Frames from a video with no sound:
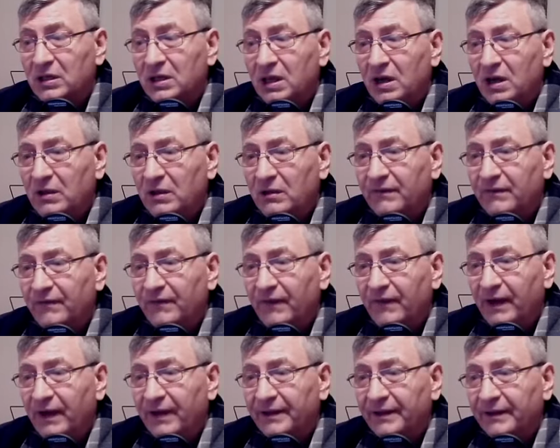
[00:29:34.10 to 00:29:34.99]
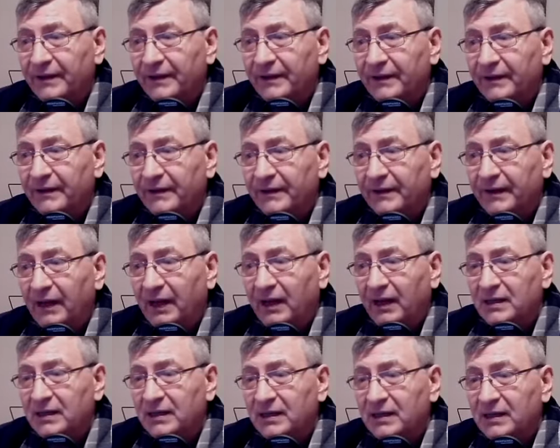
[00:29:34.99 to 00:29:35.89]
God Father,
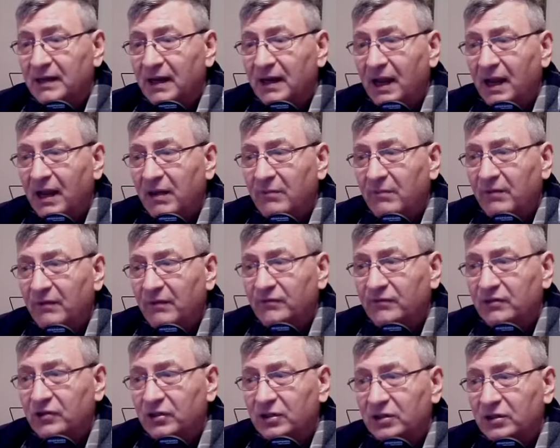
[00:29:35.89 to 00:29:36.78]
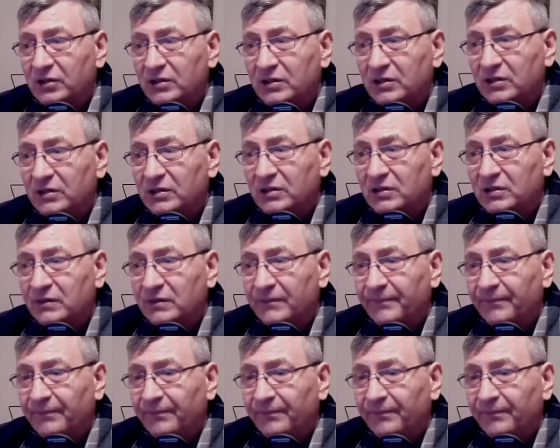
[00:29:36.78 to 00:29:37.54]
in the name of Jesus,